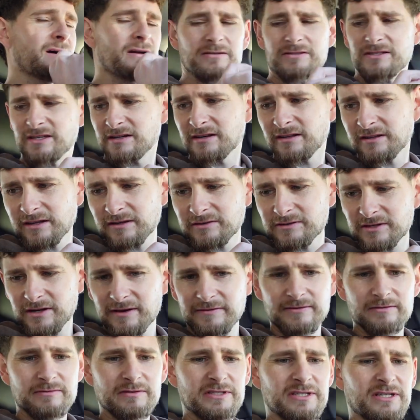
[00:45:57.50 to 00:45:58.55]
Is there nothing else I
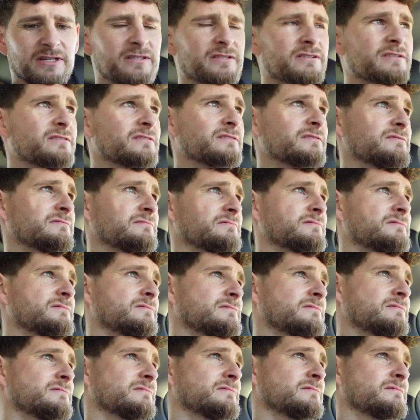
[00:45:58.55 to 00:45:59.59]
have to return?
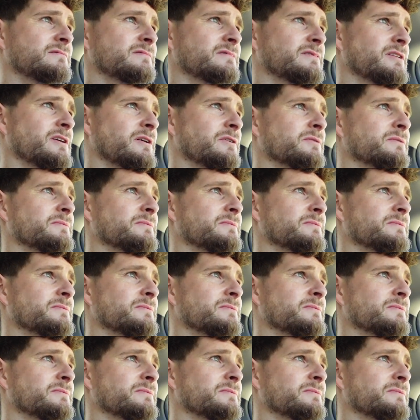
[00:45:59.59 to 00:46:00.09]
No.